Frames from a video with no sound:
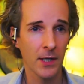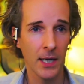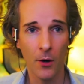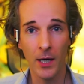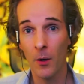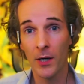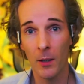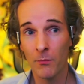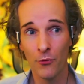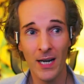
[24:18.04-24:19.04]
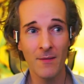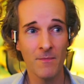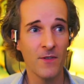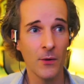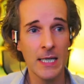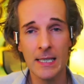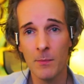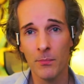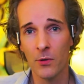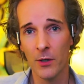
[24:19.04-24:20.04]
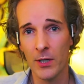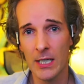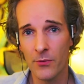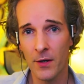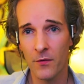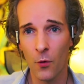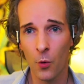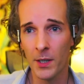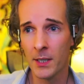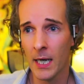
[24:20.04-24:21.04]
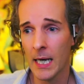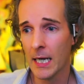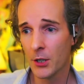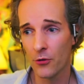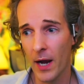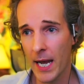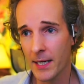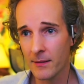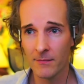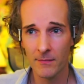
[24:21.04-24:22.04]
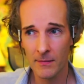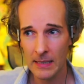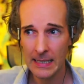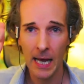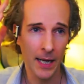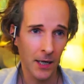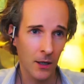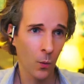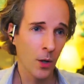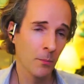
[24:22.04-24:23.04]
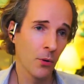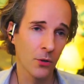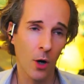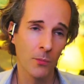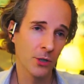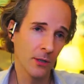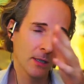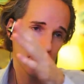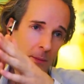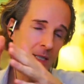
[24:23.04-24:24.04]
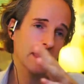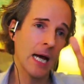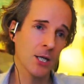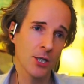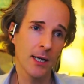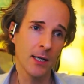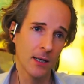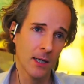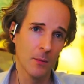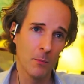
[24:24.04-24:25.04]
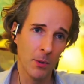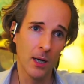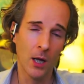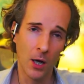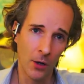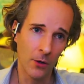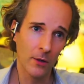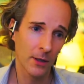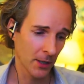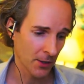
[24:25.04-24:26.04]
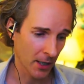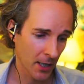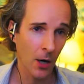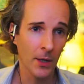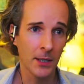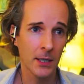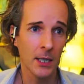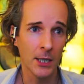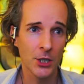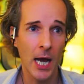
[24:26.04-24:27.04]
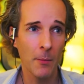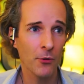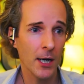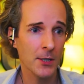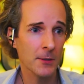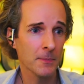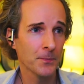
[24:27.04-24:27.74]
here on a really very simple, very straightforward trade, selling one put option substantially below the current share price.